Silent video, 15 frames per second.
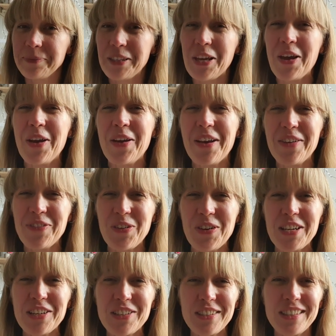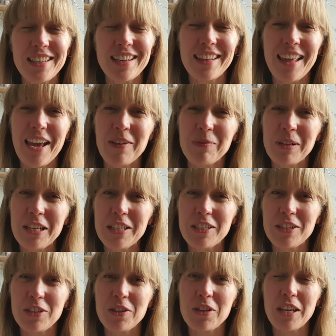So if you're interested in that,
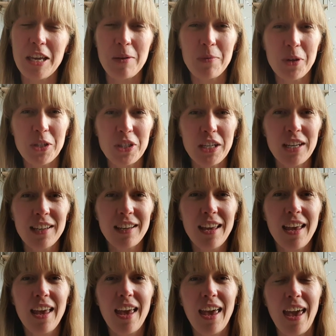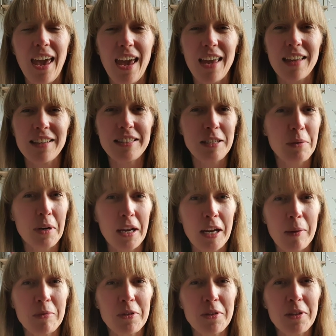please do keep watching and see what I
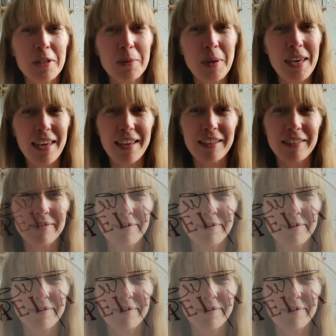get up to this week.